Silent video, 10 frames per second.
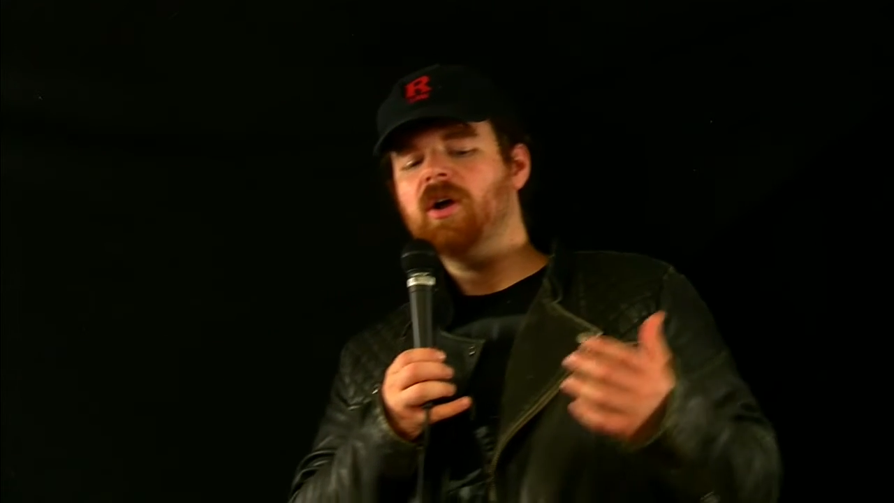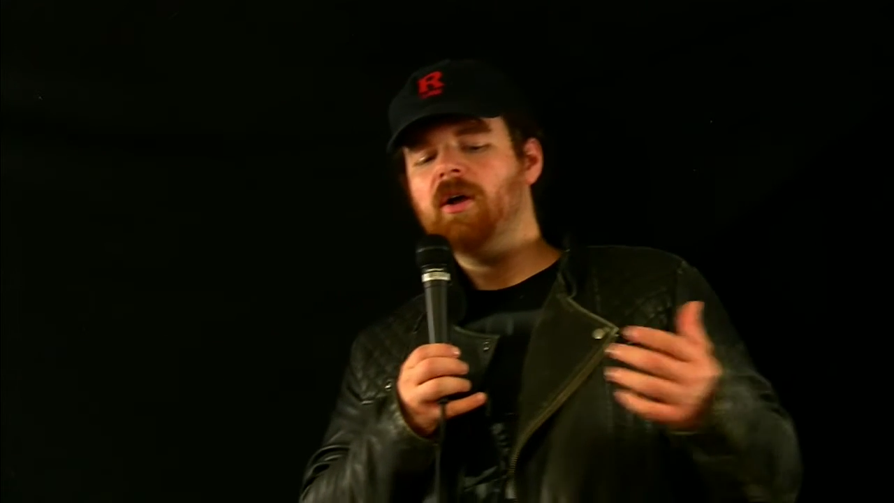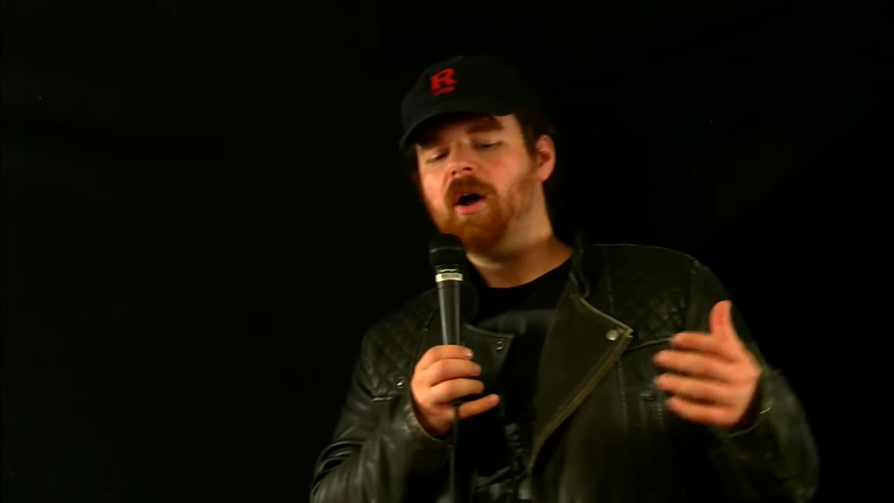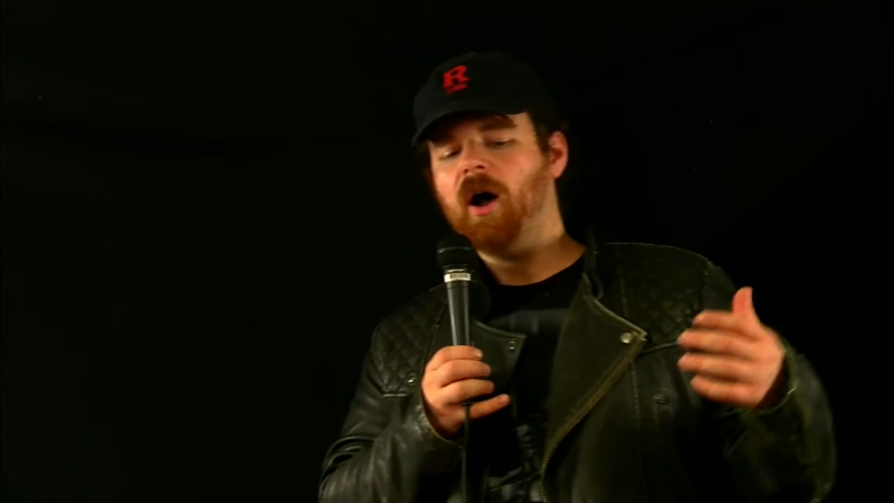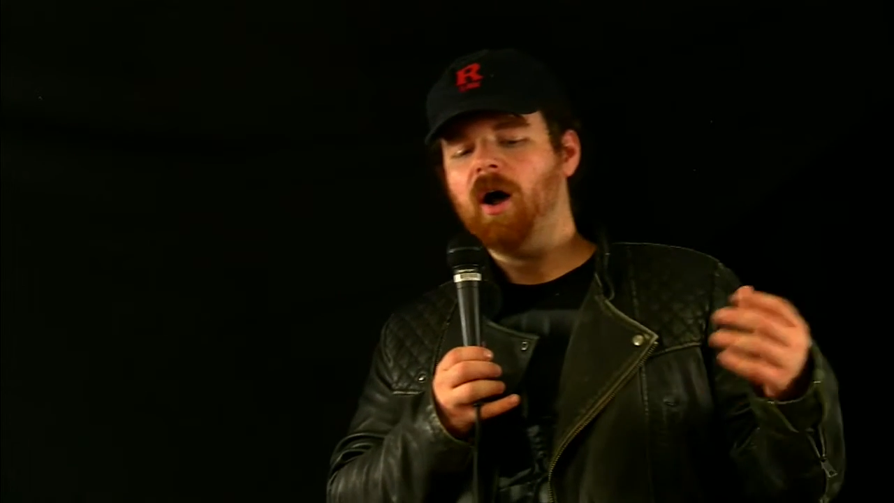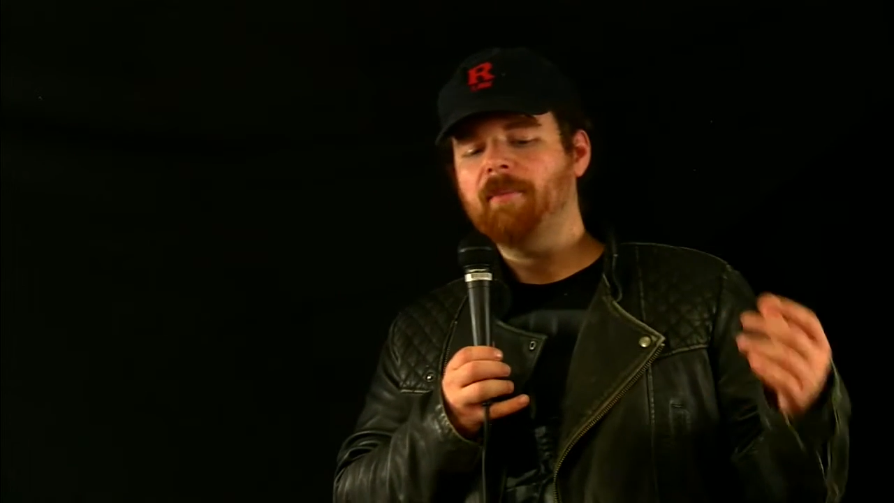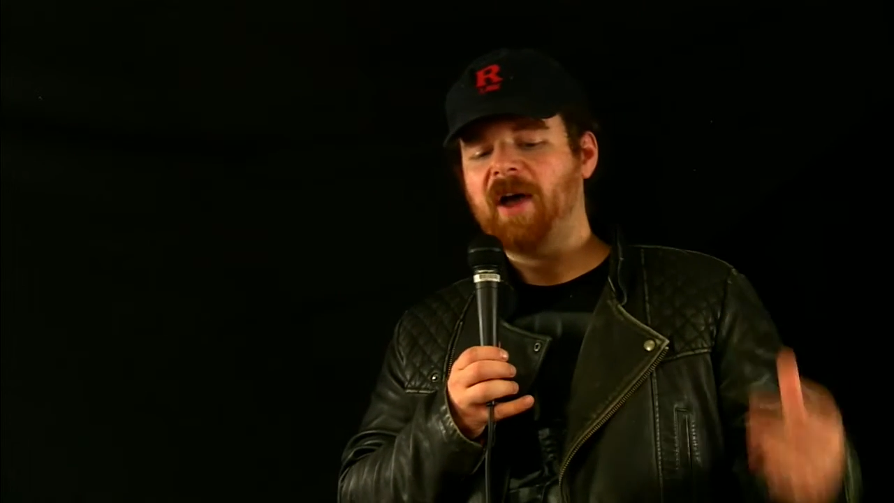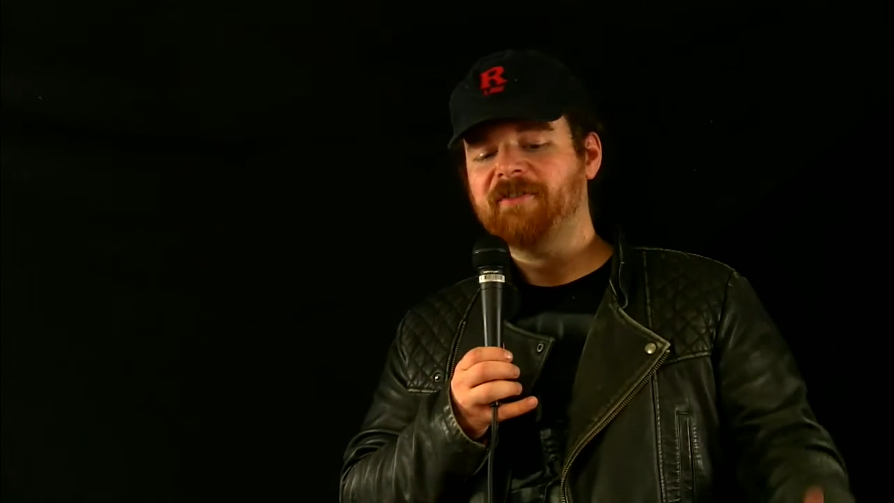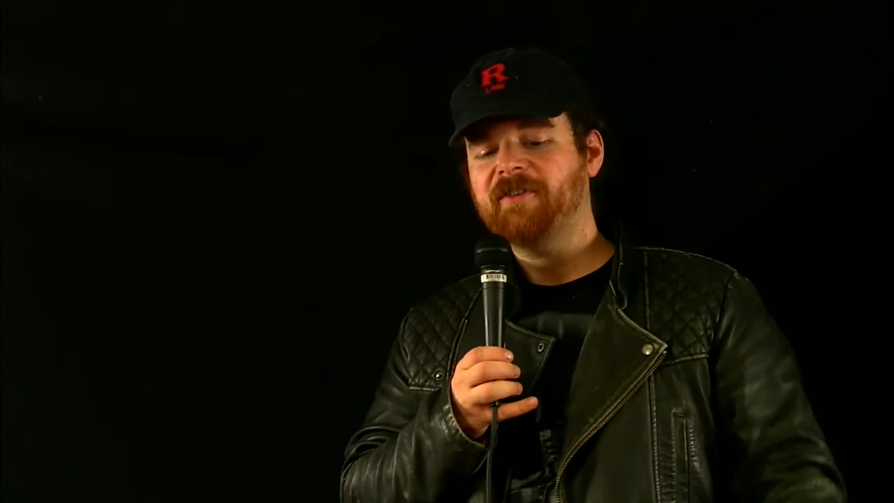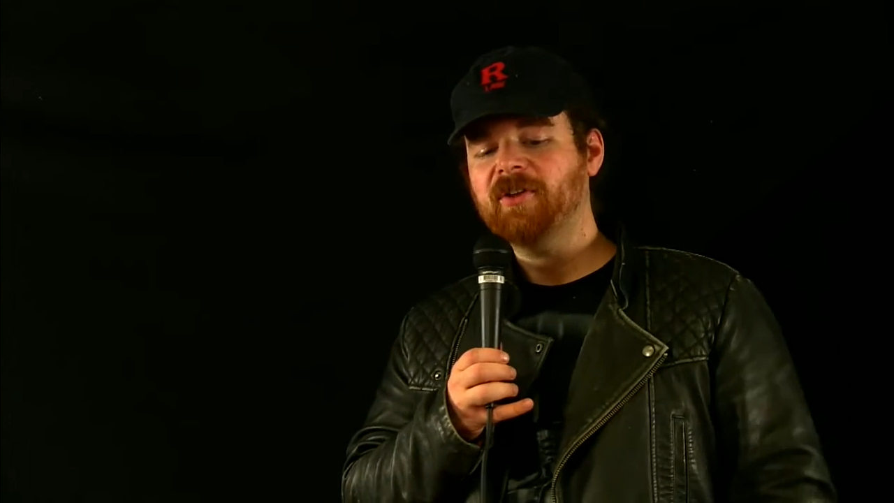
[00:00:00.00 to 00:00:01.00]

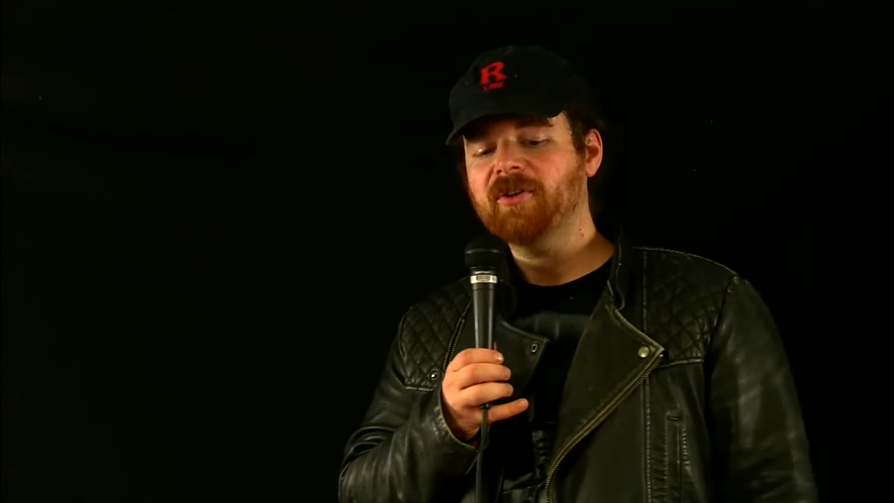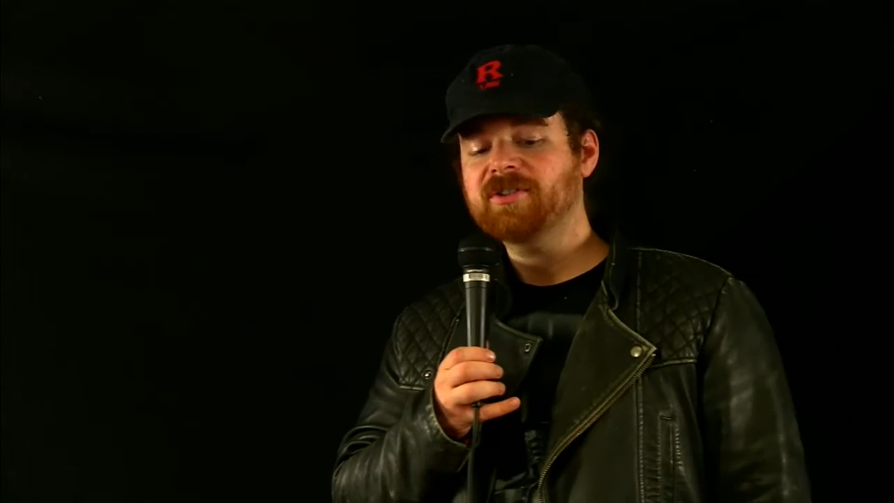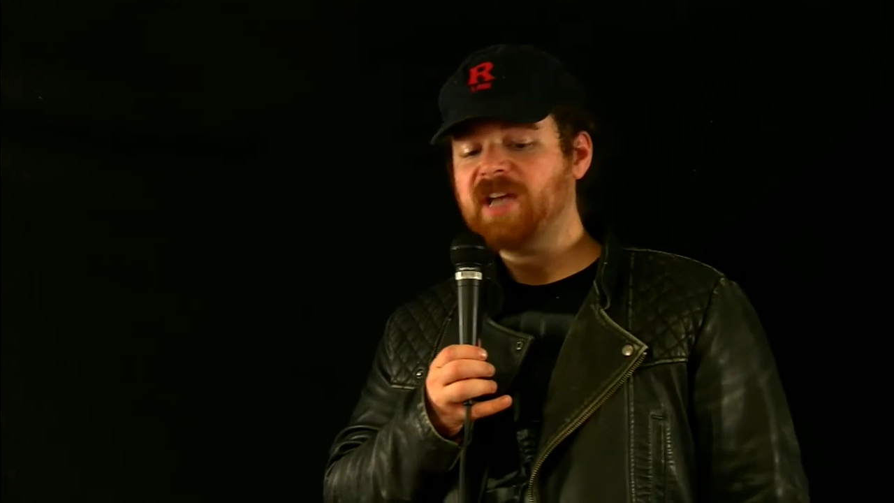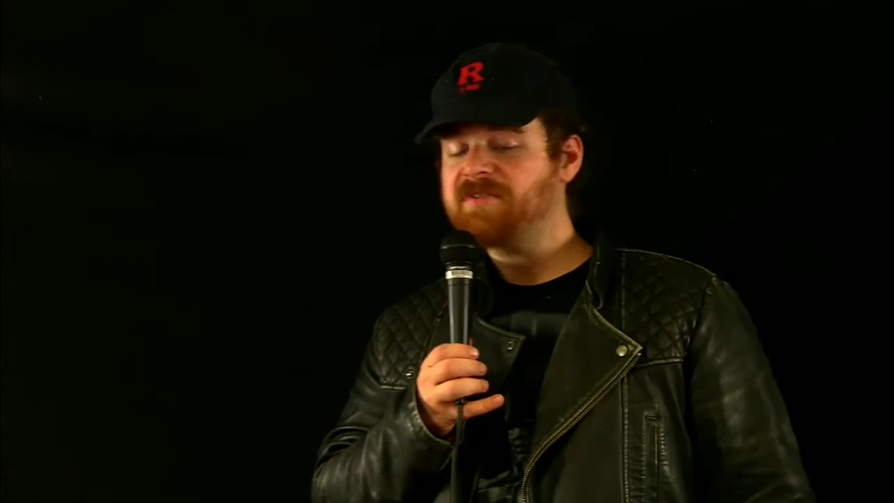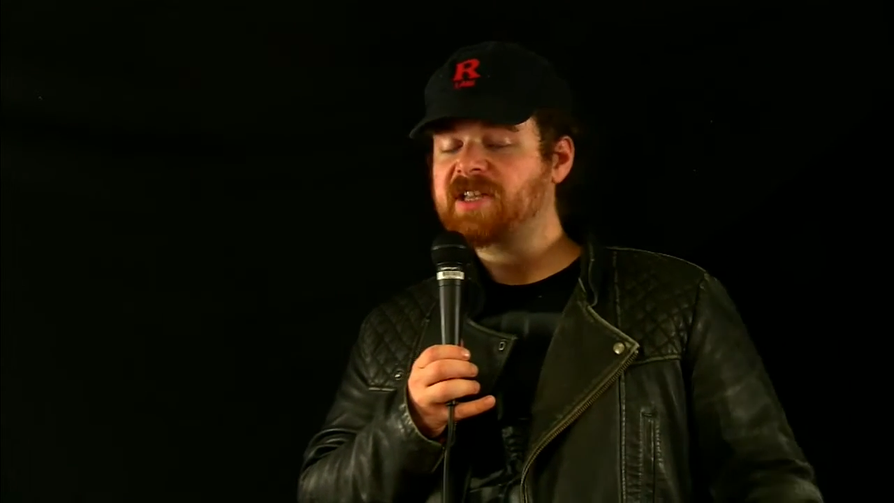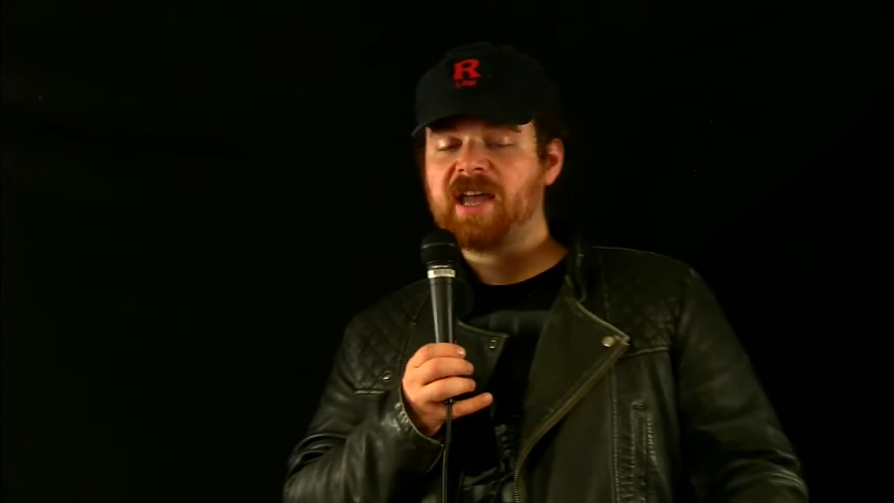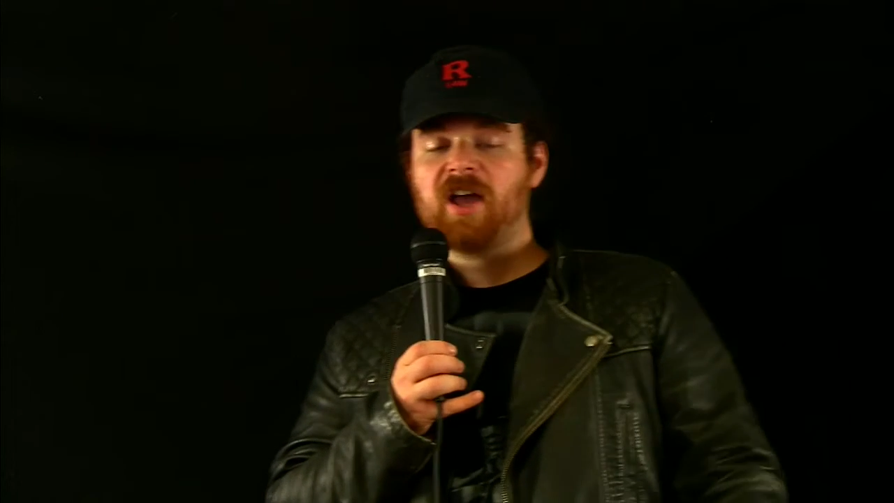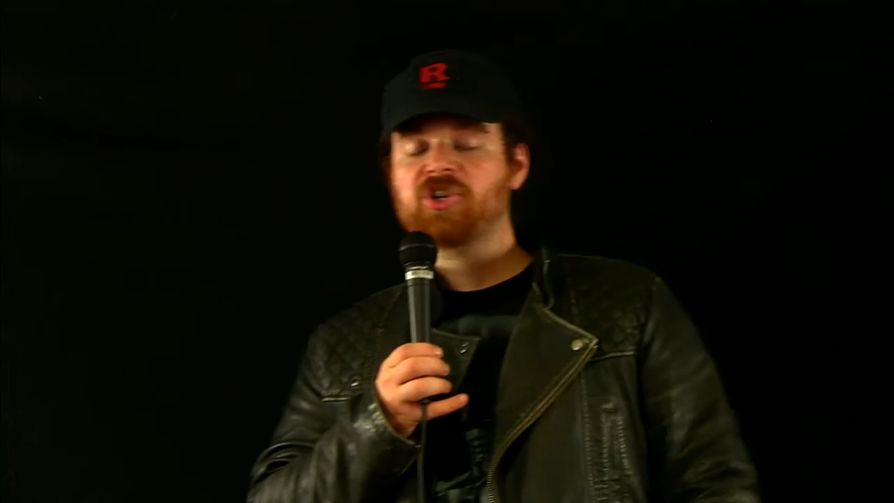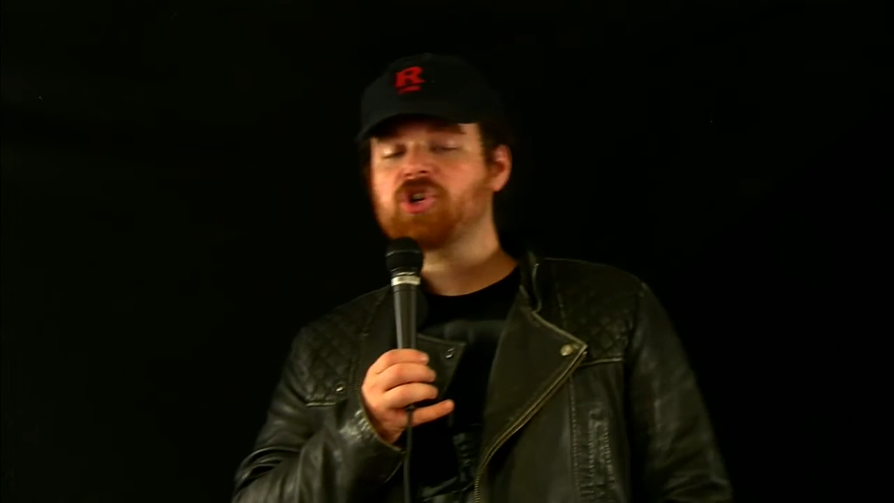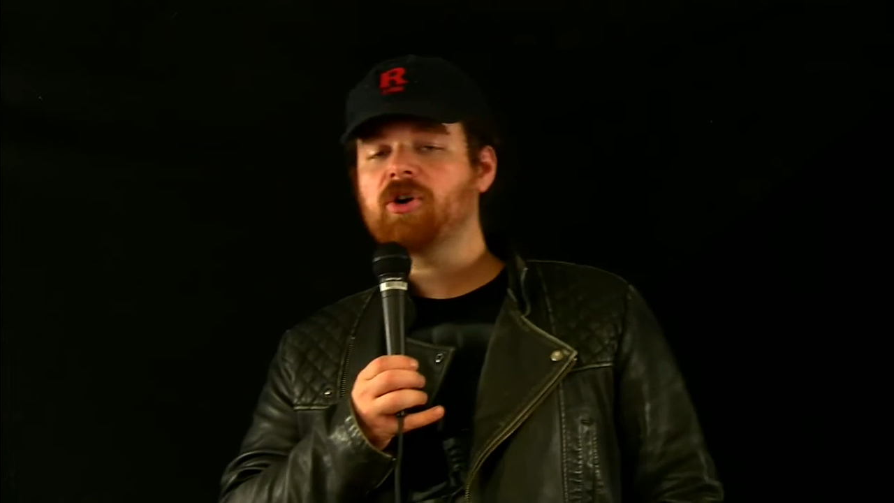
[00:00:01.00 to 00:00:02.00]
Matt Fielder. Dave
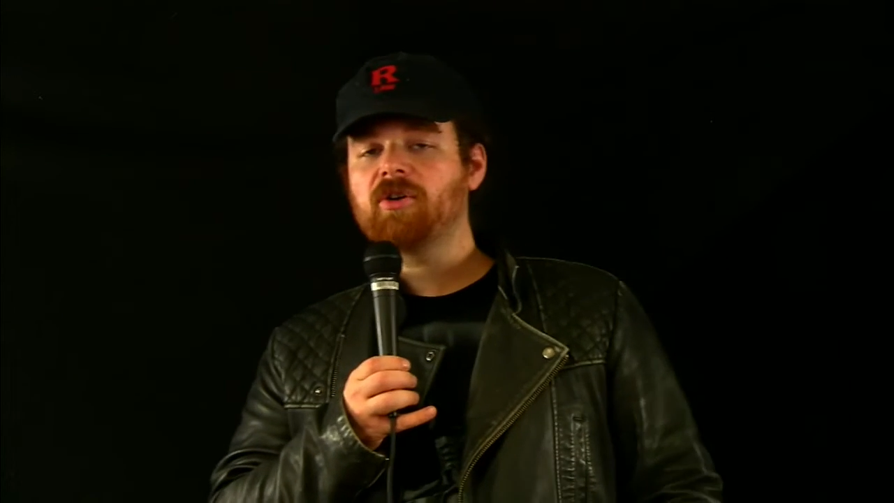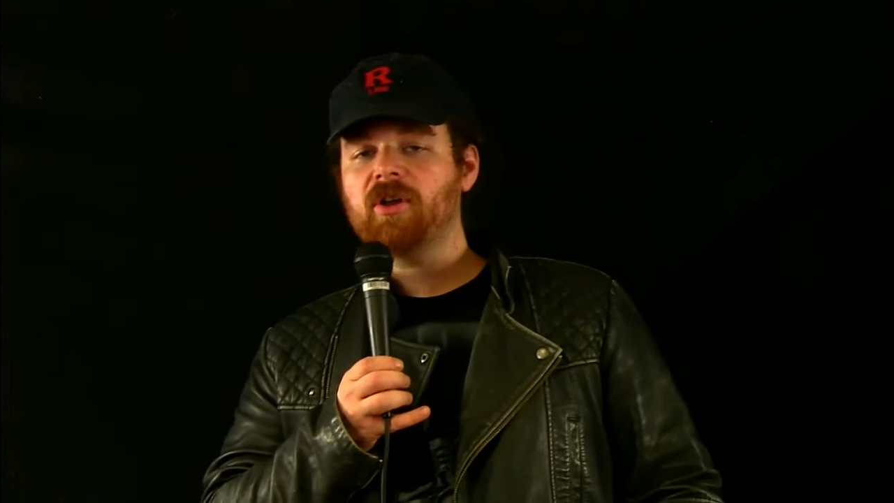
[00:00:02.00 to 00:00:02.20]
DeCastro